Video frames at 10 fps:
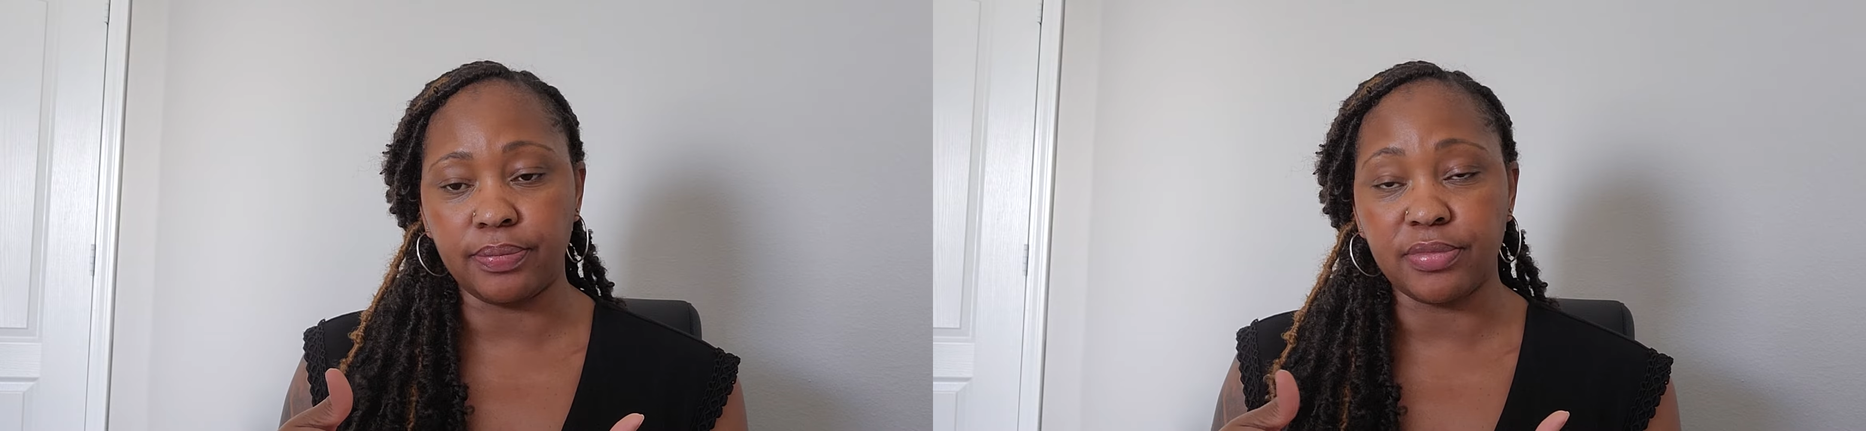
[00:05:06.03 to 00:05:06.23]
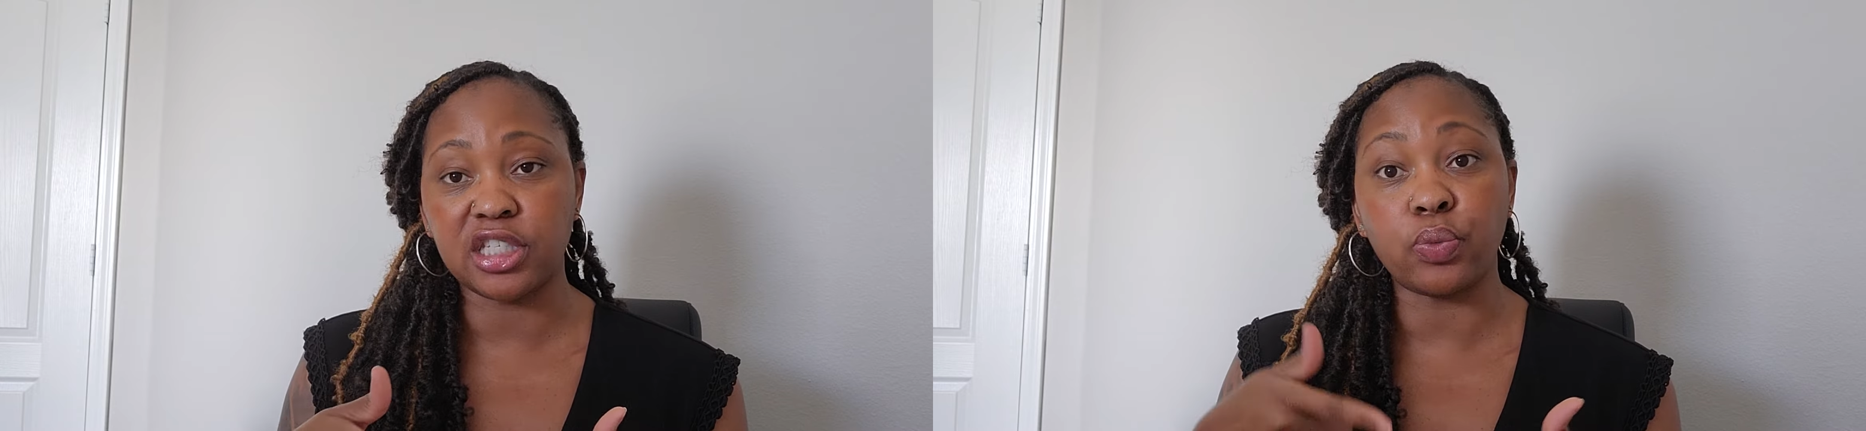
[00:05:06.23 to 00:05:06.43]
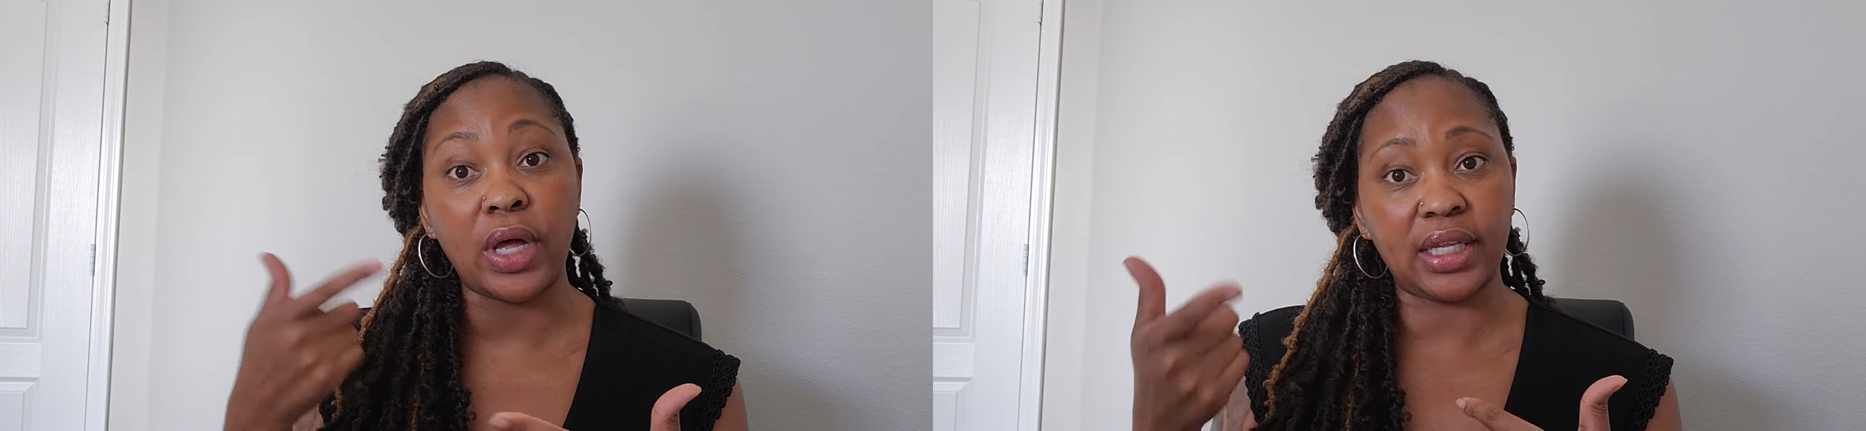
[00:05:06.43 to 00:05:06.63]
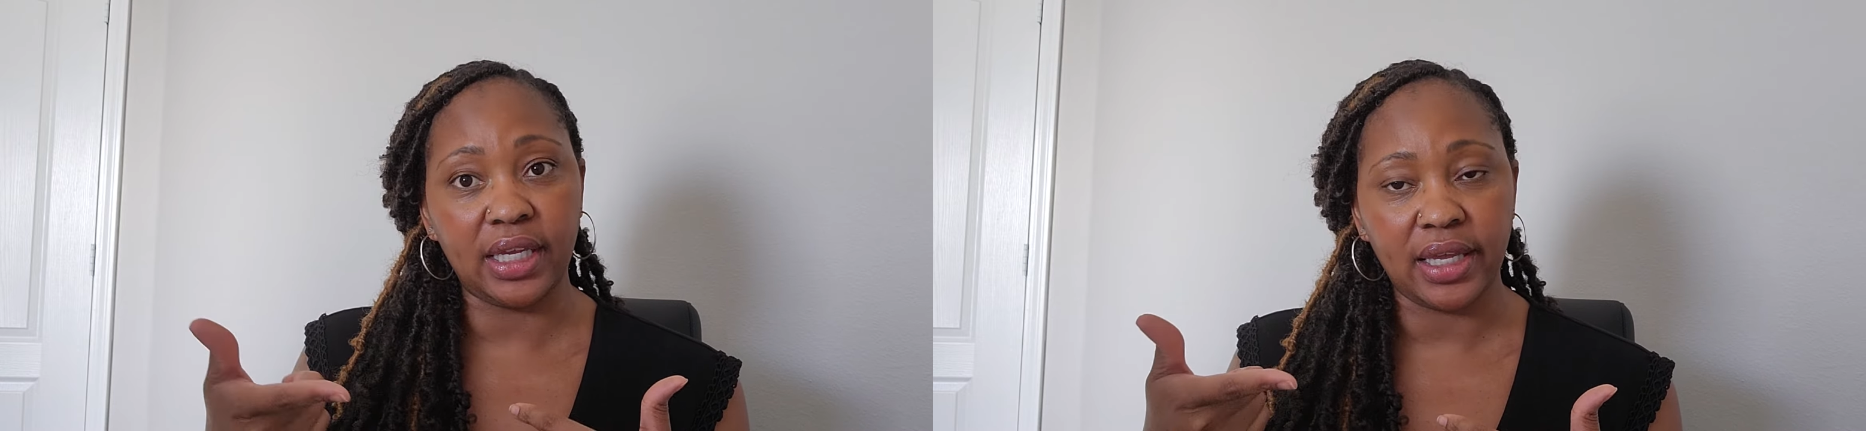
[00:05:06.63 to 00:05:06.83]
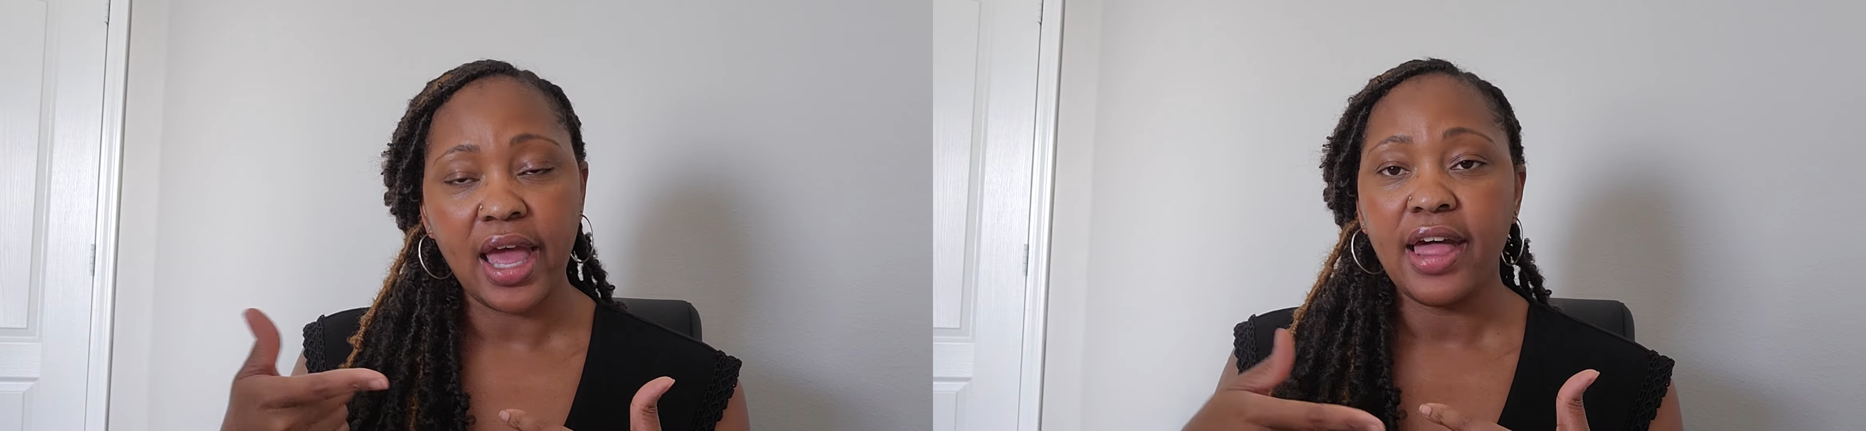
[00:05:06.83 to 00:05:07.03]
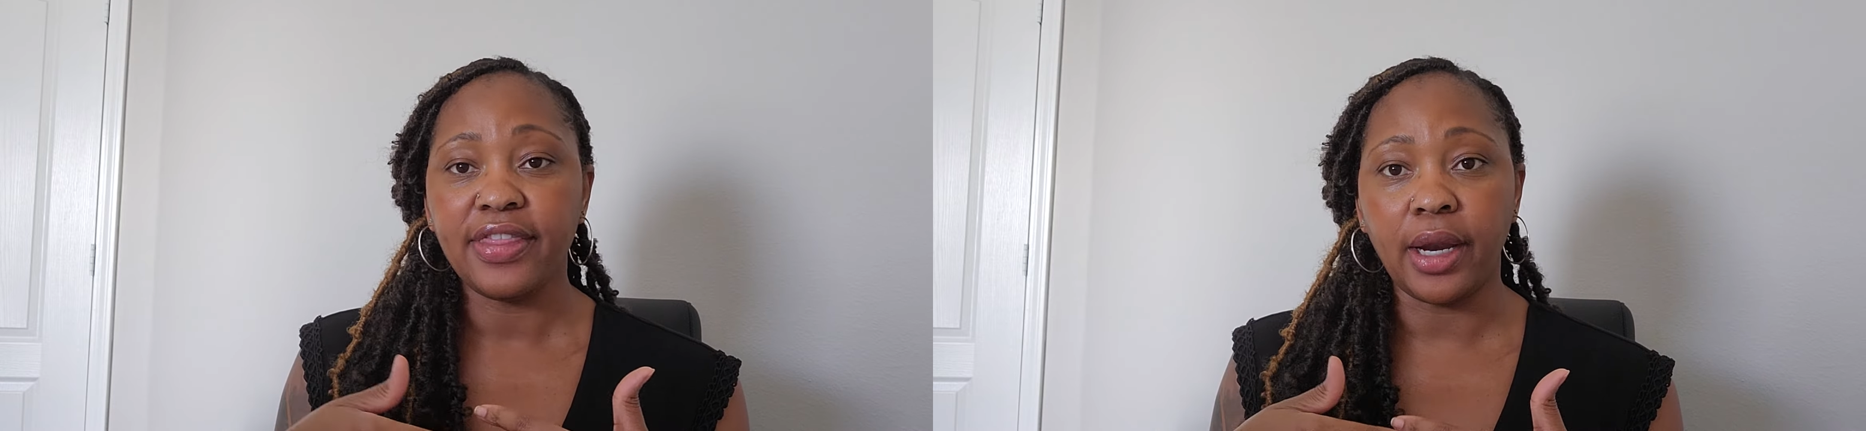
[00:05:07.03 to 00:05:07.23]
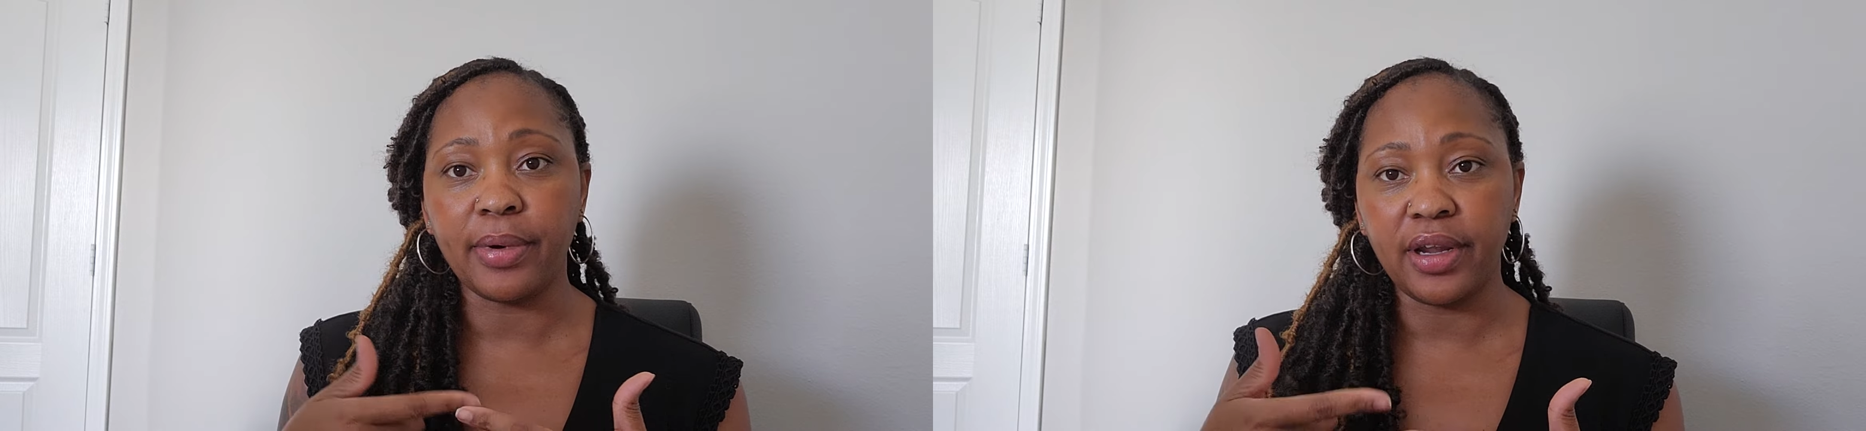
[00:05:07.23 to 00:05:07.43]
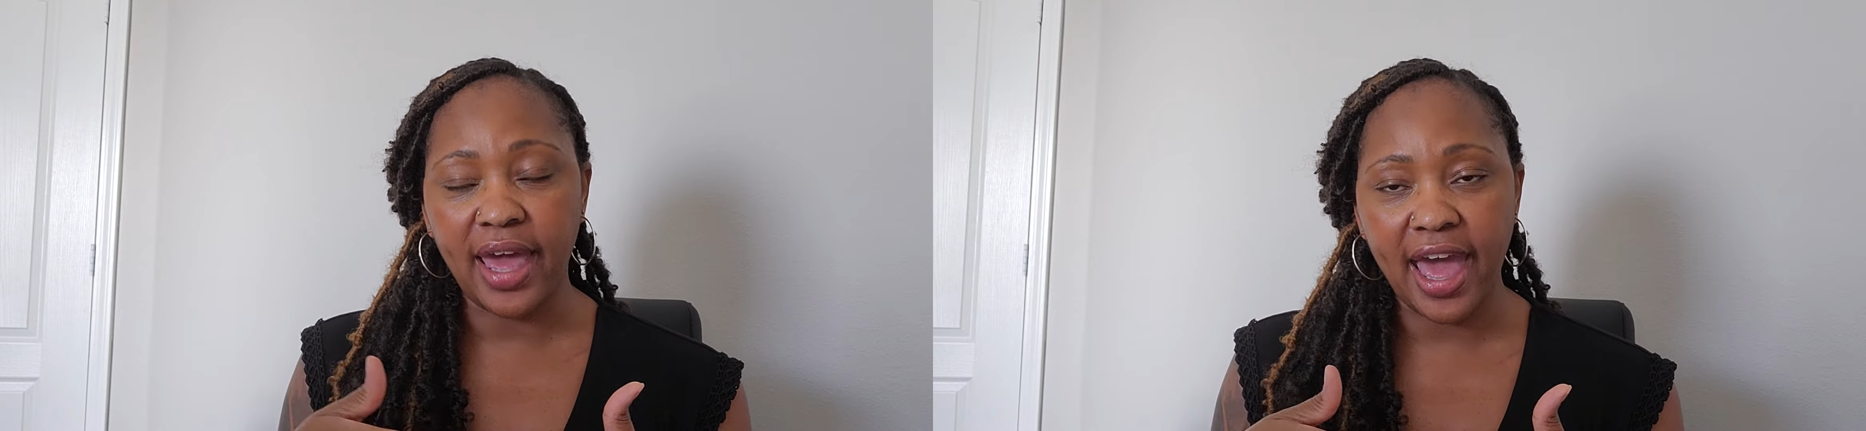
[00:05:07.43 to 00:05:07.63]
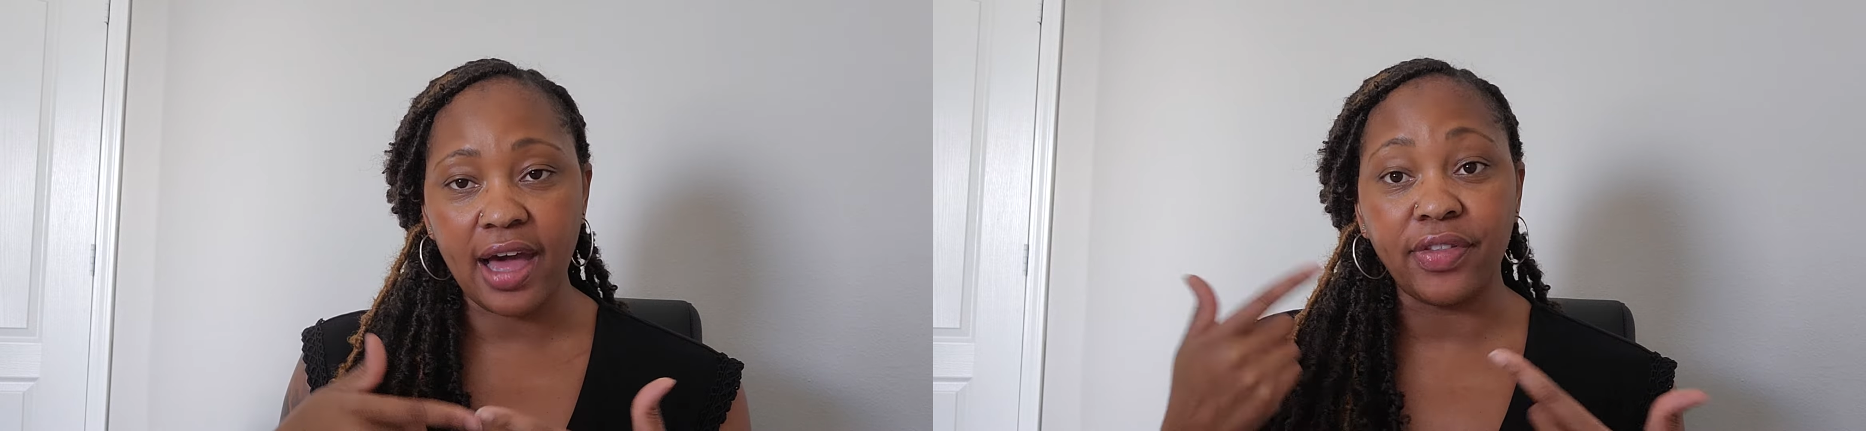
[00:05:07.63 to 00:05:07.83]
swelling that I'm going to have,